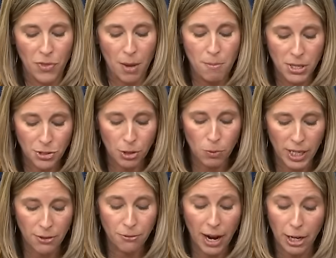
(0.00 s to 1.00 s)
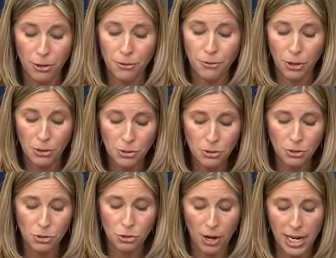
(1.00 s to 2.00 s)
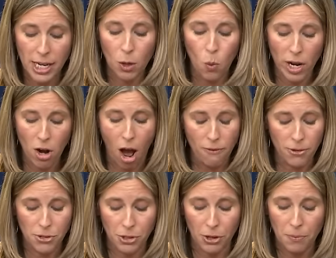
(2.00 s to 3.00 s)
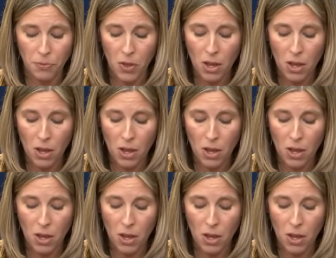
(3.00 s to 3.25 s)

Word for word: that Mister Reed fired first, striking one officer.